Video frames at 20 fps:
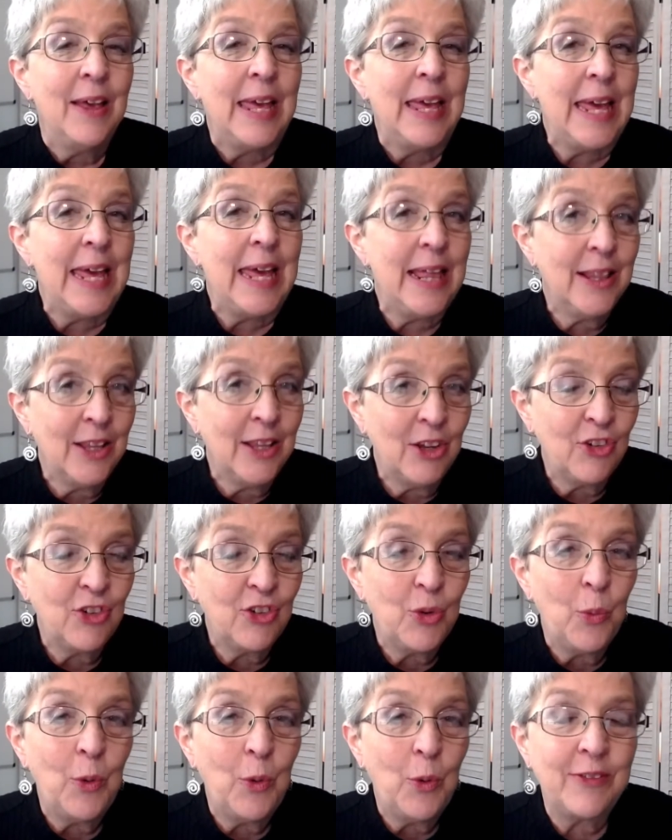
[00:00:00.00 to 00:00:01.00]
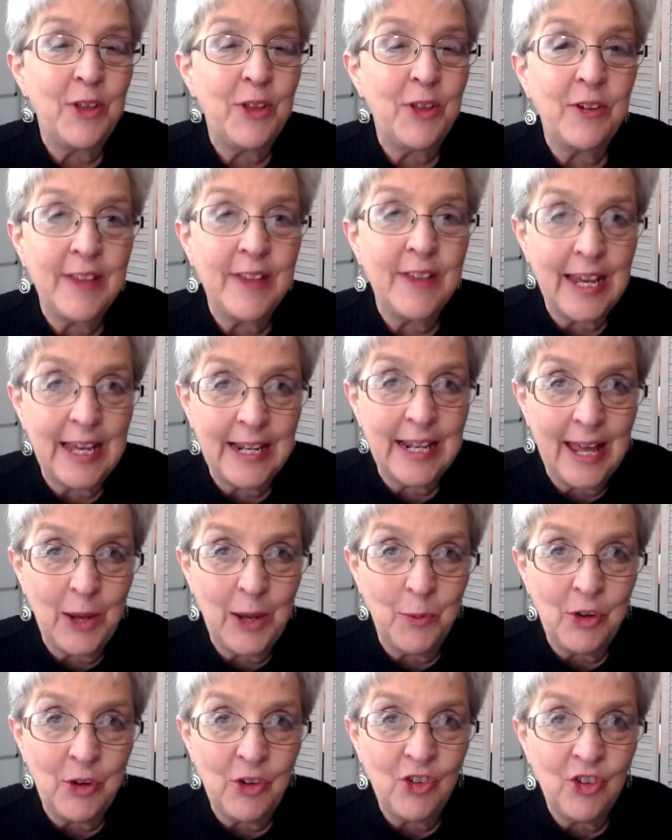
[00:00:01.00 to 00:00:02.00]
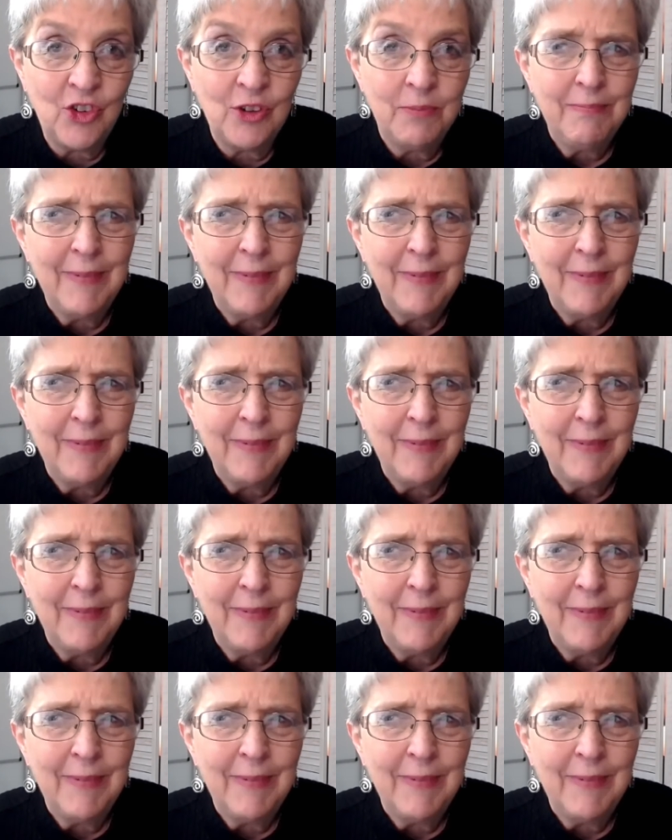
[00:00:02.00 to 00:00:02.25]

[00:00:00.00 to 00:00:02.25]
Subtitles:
English was their second language.